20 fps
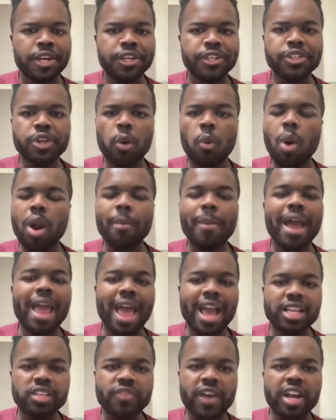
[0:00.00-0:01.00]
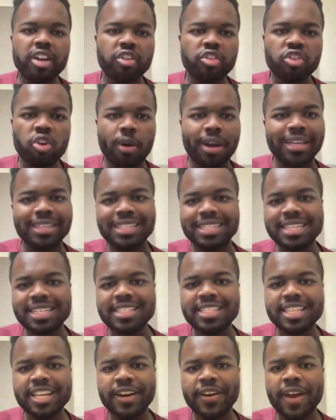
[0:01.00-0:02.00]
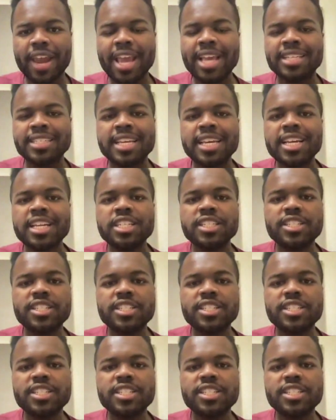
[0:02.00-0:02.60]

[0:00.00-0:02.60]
So one of my X factors going into this year is